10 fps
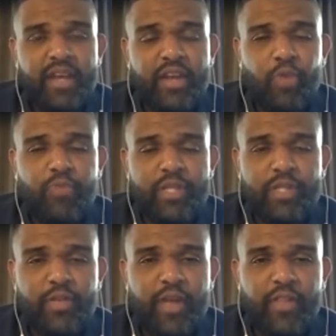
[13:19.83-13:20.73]
hopefully
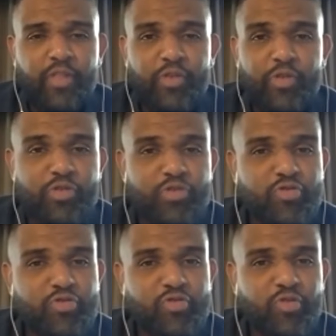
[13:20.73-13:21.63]
do that through
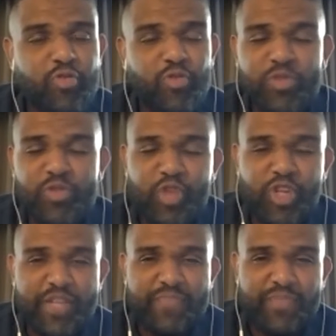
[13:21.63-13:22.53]
this journey.